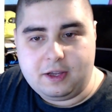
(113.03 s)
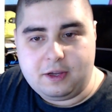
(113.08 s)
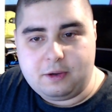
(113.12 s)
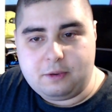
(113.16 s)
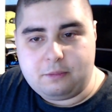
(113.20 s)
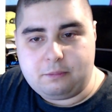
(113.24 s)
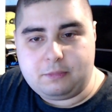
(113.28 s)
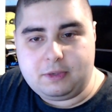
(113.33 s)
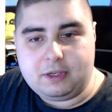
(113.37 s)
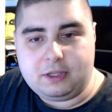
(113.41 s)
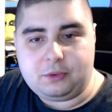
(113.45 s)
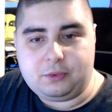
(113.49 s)

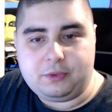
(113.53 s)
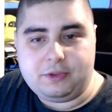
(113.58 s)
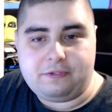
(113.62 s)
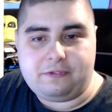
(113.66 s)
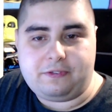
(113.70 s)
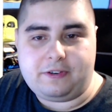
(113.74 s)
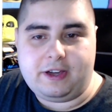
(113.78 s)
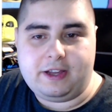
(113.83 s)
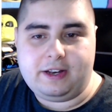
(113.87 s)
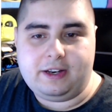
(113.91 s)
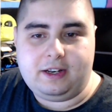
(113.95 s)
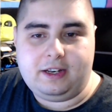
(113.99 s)
But we
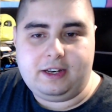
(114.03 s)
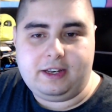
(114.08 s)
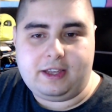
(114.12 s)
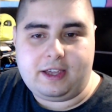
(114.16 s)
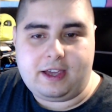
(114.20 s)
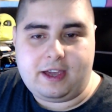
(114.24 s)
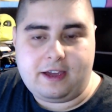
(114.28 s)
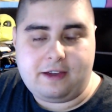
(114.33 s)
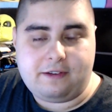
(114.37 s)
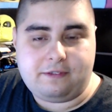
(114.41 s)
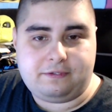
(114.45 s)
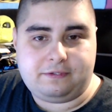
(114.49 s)
finally
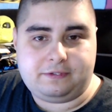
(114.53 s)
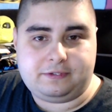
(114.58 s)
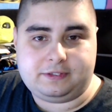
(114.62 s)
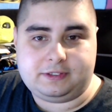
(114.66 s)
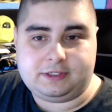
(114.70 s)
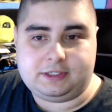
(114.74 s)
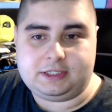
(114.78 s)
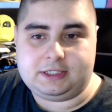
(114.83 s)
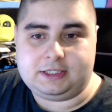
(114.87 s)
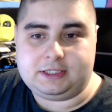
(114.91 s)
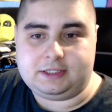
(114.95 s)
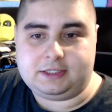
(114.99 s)
have
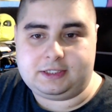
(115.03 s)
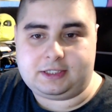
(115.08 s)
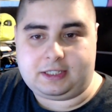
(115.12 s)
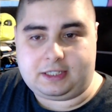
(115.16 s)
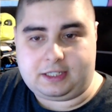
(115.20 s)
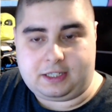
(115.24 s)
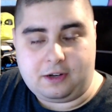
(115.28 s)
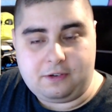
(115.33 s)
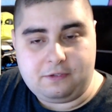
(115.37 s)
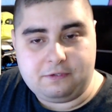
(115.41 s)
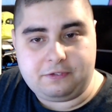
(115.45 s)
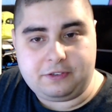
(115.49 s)

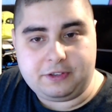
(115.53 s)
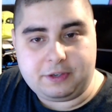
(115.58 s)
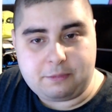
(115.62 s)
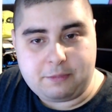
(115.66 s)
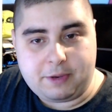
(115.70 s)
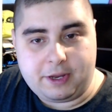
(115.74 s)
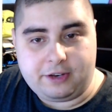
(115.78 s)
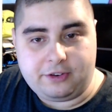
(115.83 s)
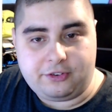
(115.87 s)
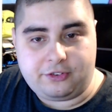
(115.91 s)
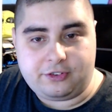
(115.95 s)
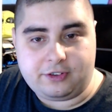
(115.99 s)

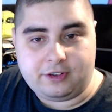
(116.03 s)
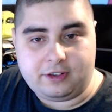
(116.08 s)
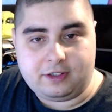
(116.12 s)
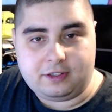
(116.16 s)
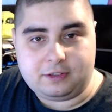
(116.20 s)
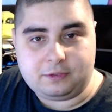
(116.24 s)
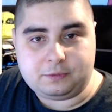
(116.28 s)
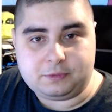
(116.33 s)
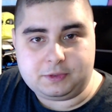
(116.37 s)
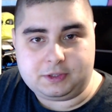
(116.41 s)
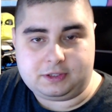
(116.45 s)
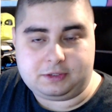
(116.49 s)

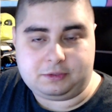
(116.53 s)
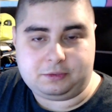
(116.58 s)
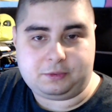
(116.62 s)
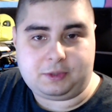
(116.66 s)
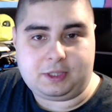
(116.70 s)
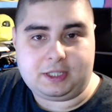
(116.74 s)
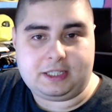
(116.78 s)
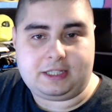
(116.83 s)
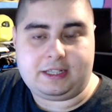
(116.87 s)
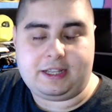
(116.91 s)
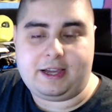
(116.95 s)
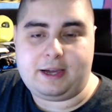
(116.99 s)
confirmation with
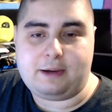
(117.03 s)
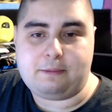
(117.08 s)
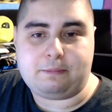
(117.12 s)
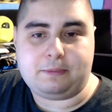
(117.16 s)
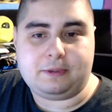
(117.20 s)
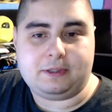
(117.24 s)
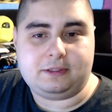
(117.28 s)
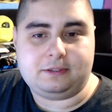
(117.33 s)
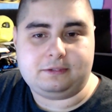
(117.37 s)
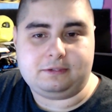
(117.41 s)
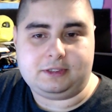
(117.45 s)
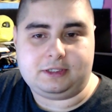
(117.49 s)
what
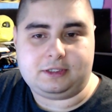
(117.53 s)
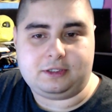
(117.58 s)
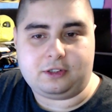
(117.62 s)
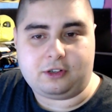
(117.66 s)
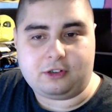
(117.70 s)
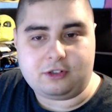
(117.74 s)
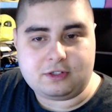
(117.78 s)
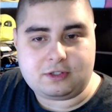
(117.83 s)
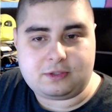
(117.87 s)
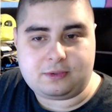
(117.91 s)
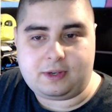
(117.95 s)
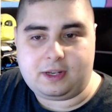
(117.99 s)
happened with
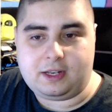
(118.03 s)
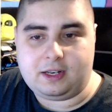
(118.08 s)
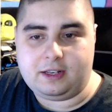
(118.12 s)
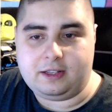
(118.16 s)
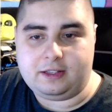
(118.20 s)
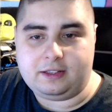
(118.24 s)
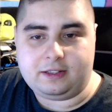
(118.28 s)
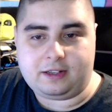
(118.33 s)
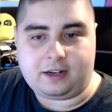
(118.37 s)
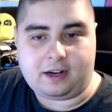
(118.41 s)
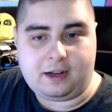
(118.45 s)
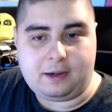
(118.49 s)
Roswaal
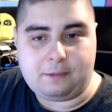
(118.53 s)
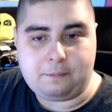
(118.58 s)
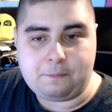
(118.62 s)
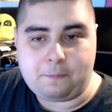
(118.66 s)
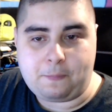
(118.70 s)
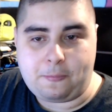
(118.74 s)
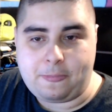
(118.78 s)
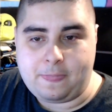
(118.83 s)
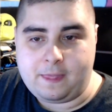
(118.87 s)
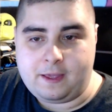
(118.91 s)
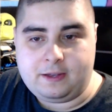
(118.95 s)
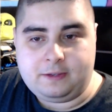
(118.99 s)
and Ram.
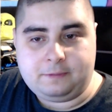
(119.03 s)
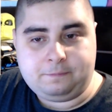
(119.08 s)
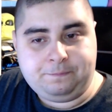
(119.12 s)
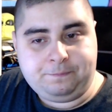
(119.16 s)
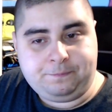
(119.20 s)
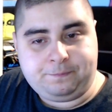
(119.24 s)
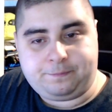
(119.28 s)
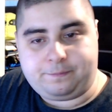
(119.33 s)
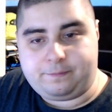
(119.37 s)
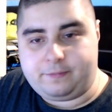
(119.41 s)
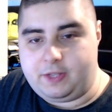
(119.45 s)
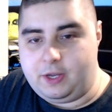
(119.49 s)

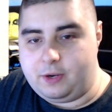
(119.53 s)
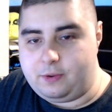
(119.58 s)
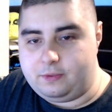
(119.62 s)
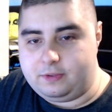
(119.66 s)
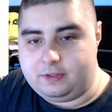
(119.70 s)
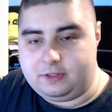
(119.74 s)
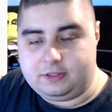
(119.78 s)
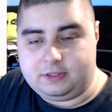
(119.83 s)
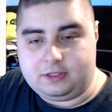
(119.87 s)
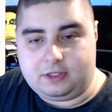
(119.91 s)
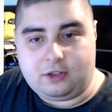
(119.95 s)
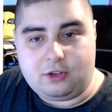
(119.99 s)
Now,
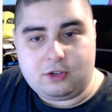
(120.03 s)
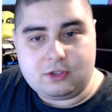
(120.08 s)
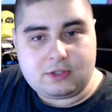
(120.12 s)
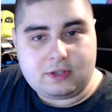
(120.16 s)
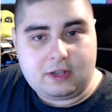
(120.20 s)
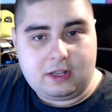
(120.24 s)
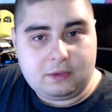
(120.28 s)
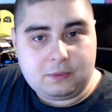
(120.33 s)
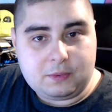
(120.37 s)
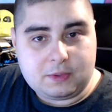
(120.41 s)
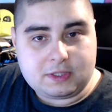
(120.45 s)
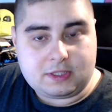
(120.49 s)

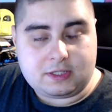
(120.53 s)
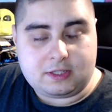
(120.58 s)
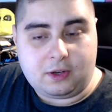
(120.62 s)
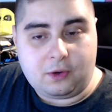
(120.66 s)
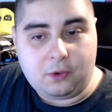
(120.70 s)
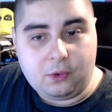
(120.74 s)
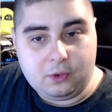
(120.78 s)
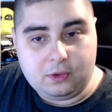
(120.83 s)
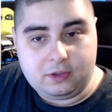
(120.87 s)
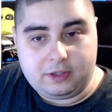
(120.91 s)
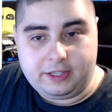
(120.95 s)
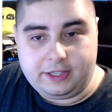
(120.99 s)
Roswaal was
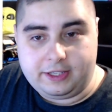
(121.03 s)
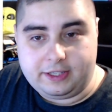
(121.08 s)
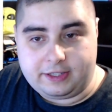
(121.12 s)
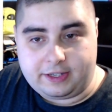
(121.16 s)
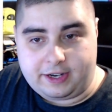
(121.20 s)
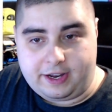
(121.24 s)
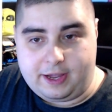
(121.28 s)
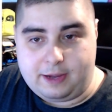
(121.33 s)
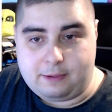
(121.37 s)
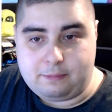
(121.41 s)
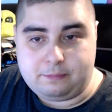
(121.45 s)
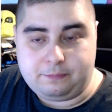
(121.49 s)
holding Ram